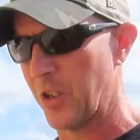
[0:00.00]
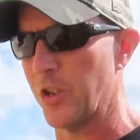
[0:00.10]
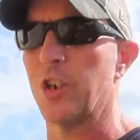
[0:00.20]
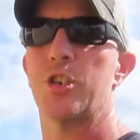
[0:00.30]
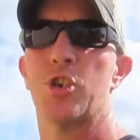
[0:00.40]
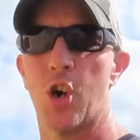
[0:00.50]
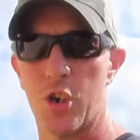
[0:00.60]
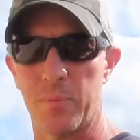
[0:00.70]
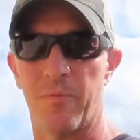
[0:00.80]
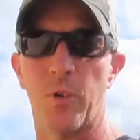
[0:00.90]
You're going to
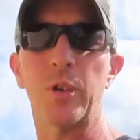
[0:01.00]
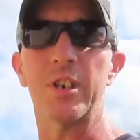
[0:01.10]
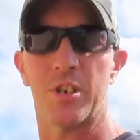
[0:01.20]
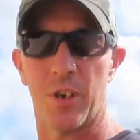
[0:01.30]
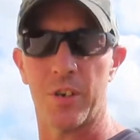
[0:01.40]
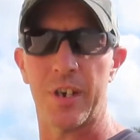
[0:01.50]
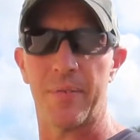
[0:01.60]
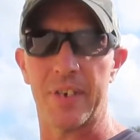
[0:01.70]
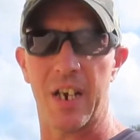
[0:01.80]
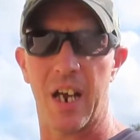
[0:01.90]
charge them fully charged
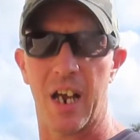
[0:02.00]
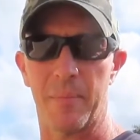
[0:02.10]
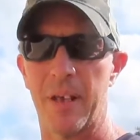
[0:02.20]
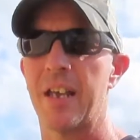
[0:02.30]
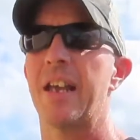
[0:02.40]
every time,